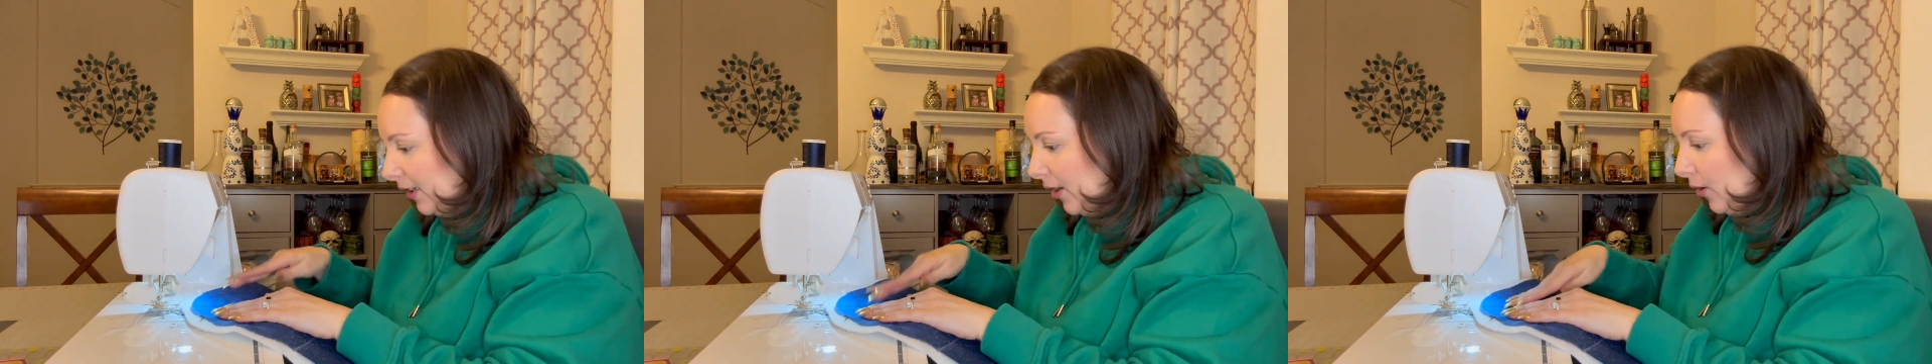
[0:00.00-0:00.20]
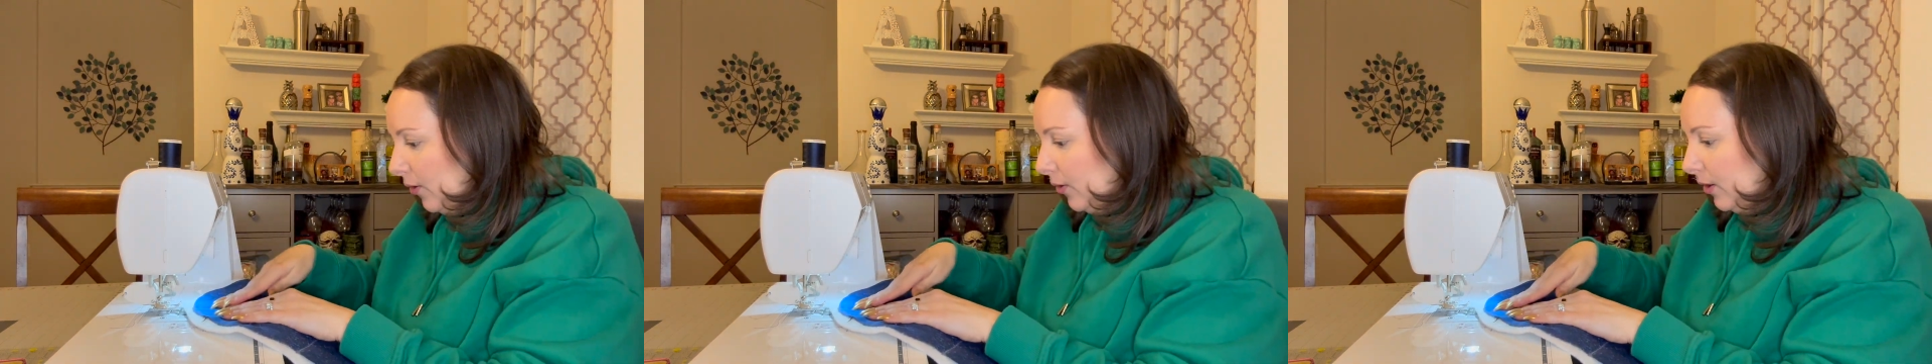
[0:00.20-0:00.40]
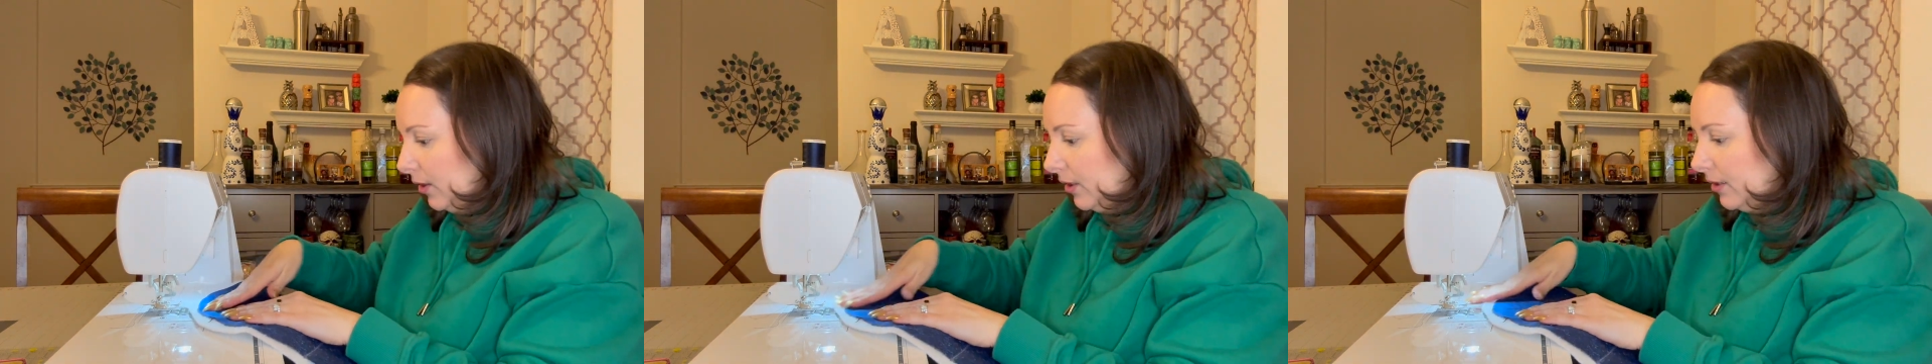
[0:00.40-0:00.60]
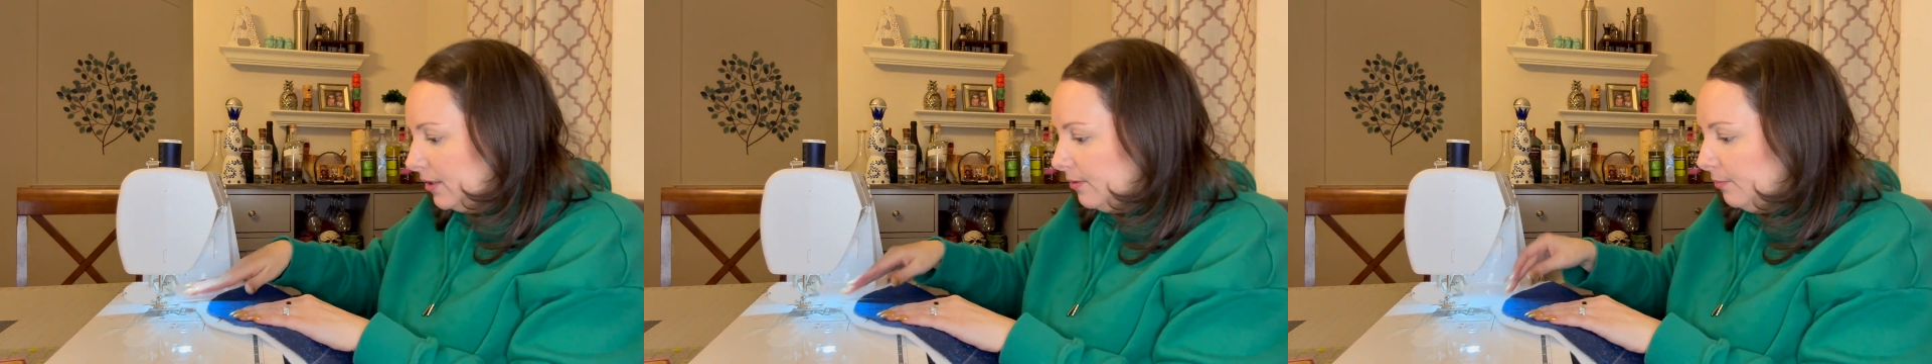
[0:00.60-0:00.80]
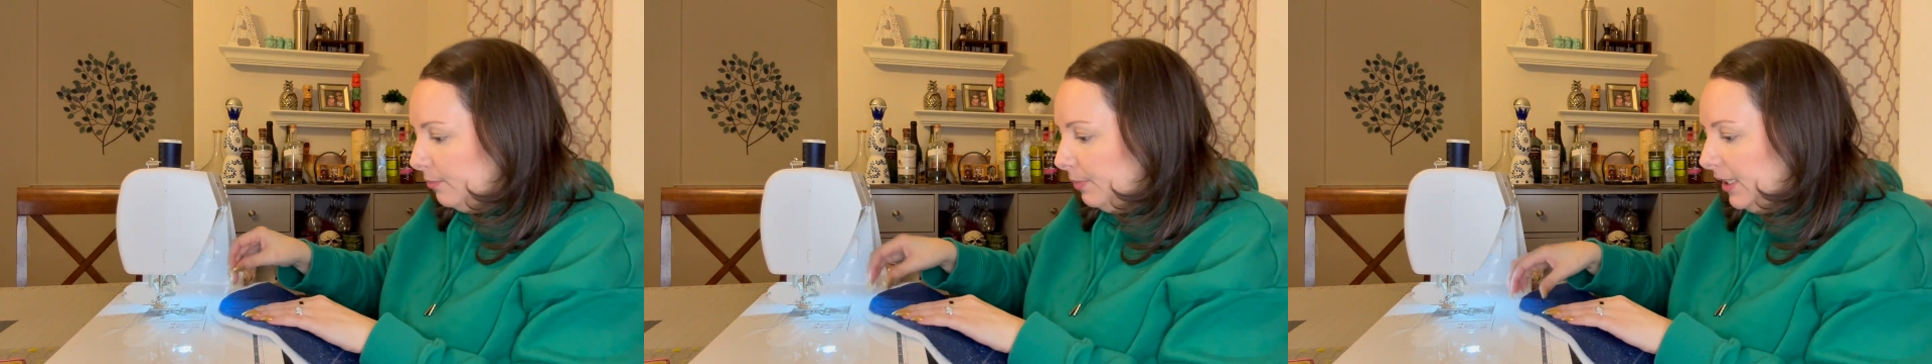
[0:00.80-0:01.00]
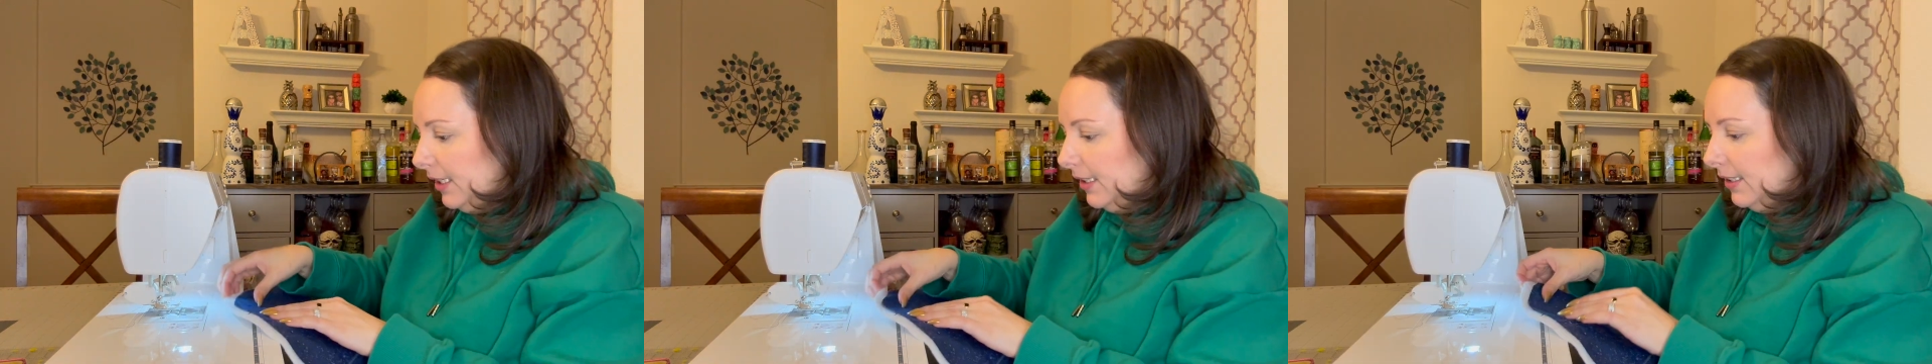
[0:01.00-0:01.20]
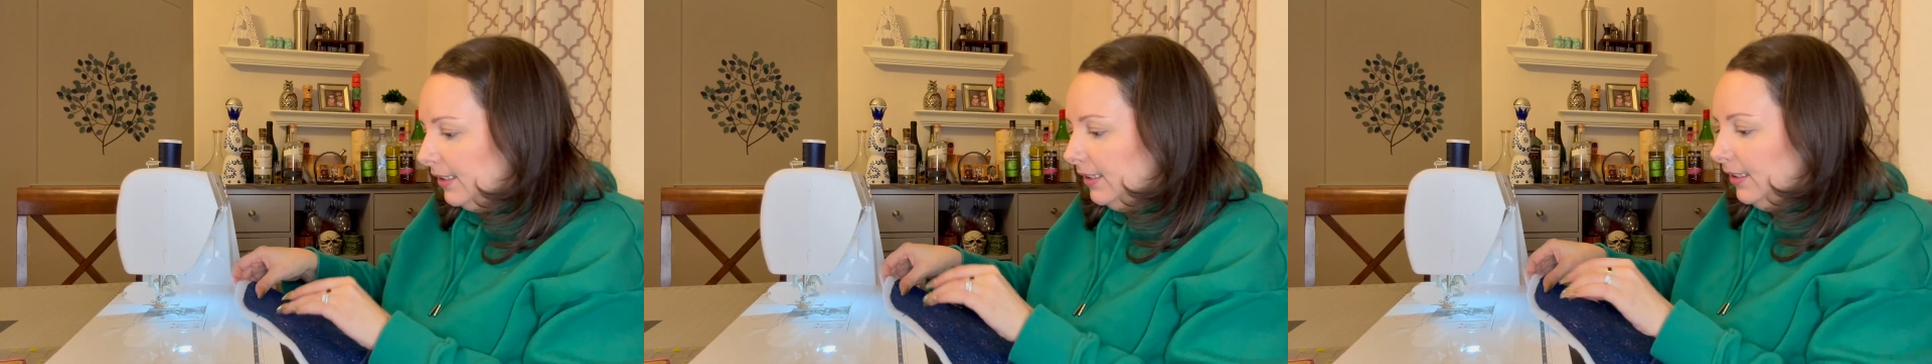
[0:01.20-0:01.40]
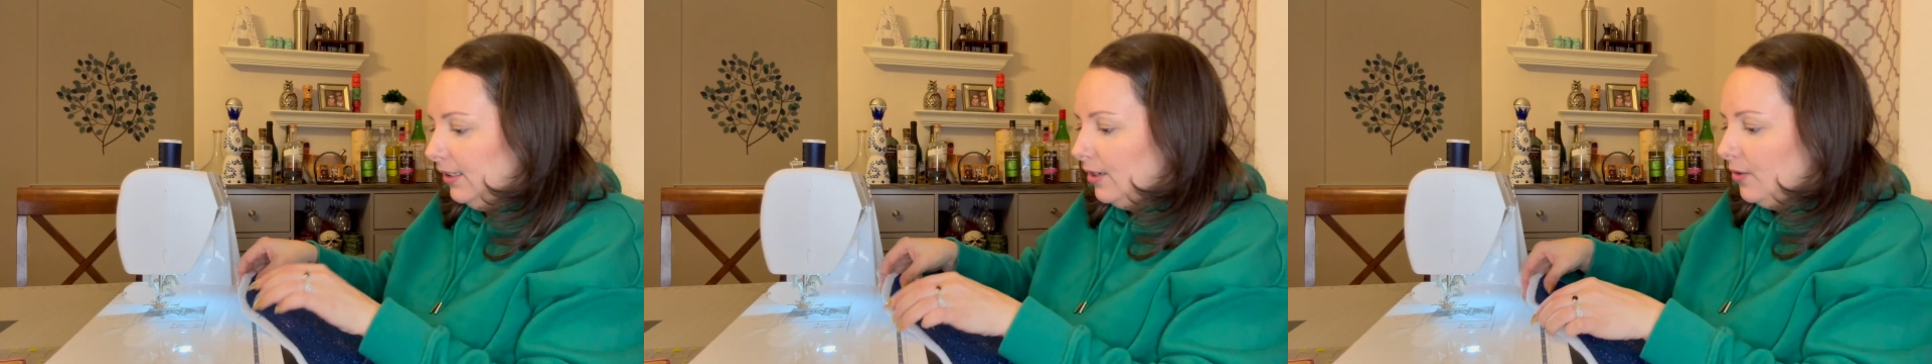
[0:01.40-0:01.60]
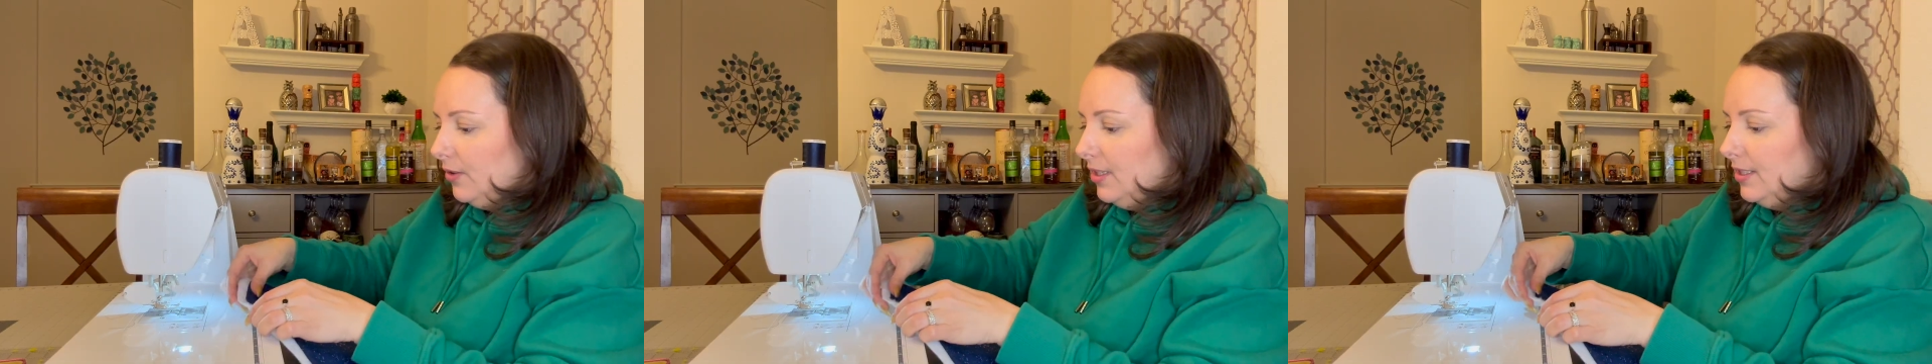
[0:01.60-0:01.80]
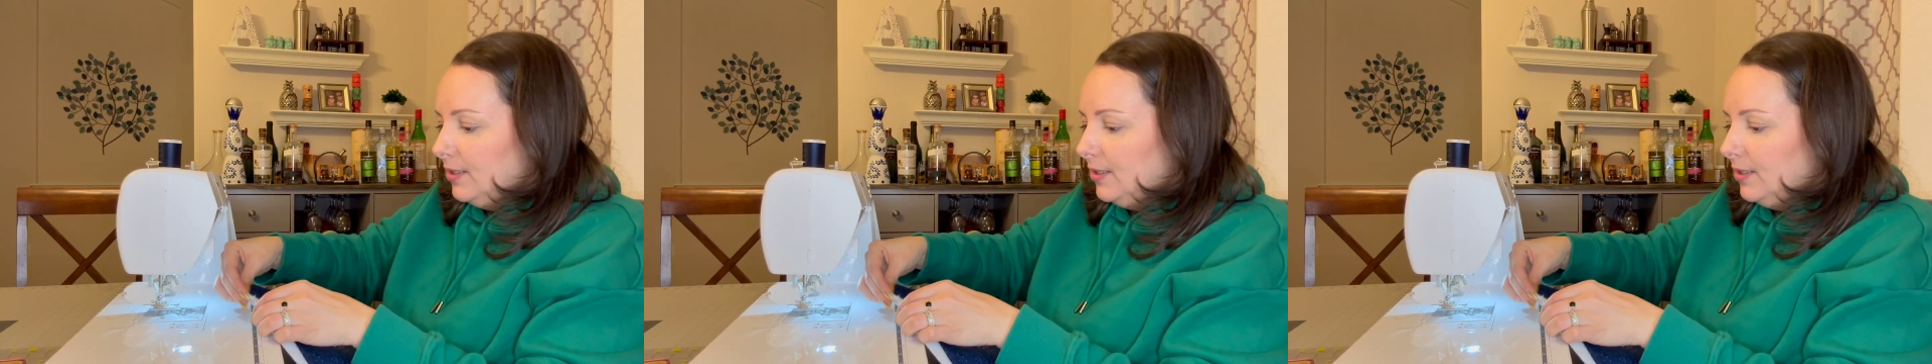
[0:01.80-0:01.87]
be,